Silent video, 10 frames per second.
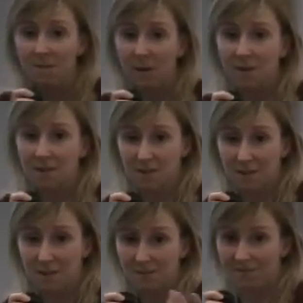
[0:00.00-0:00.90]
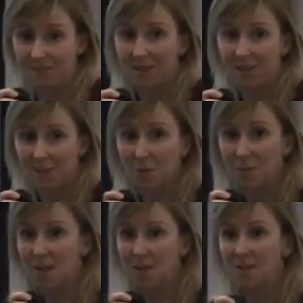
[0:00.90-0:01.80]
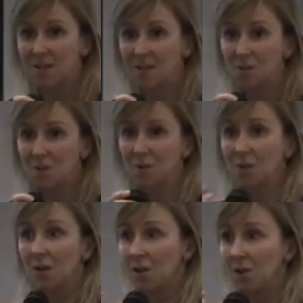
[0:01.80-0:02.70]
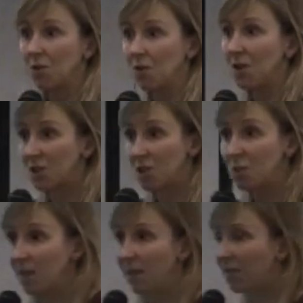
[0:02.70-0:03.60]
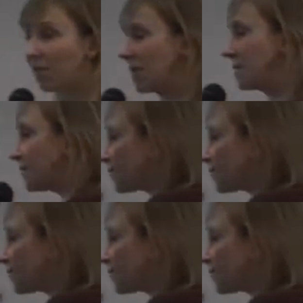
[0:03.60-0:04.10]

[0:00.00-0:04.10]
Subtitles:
will be expected, your own guarantee is you're going to need to use that